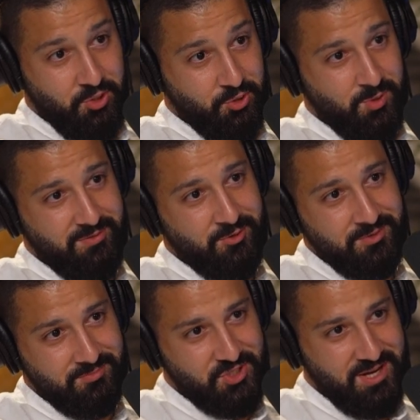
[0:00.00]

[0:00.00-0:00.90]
You know 24?